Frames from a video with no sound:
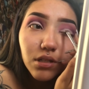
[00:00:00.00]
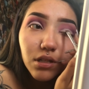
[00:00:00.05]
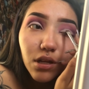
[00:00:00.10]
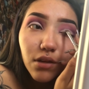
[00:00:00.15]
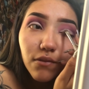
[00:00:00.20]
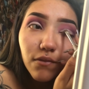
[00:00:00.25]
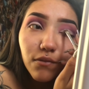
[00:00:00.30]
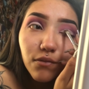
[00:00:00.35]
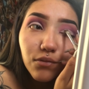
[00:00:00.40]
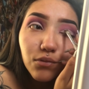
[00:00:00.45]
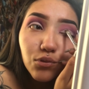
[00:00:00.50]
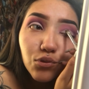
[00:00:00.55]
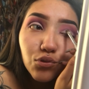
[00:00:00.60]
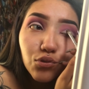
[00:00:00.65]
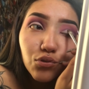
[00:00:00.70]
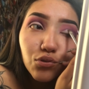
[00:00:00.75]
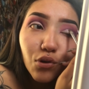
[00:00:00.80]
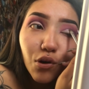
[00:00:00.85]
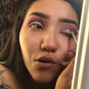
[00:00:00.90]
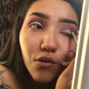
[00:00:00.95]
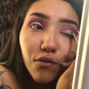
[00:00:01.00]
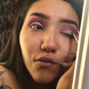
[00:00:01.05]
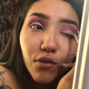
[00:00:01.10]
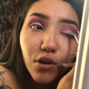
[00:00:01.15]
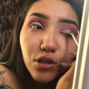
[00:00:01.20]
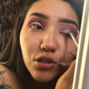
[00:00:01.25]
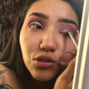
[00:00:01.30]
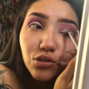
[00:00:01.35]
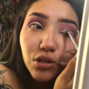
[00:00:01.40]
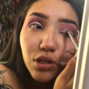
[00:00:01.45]
get so
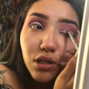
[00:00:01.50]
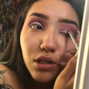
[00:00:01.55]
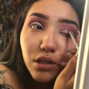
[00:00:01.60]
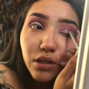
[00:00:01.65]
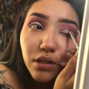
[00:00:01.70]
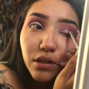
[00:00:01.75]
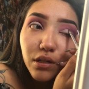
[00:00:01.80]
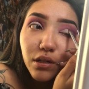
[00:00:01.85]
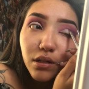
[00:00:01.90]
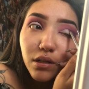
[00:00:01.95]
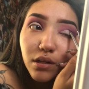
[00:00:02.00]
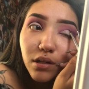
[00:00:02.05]
frustrated